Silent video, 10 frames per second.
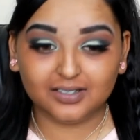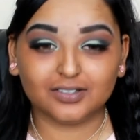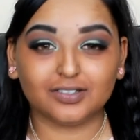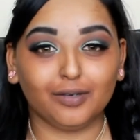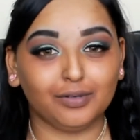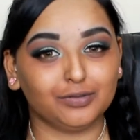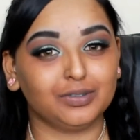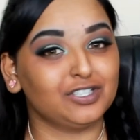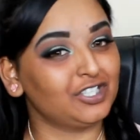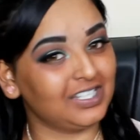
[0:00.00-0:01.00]
so I went with
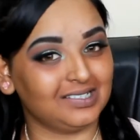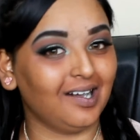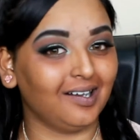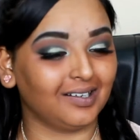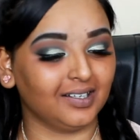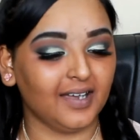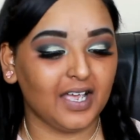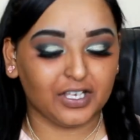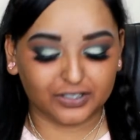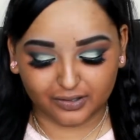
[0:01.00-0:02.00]
the shade darker
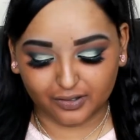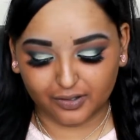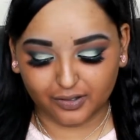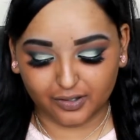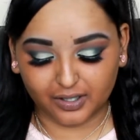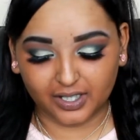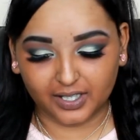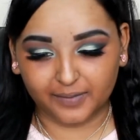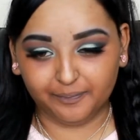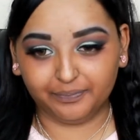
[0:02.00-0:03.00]
so
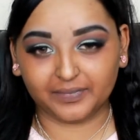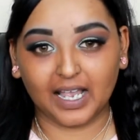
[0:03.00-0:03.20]
um,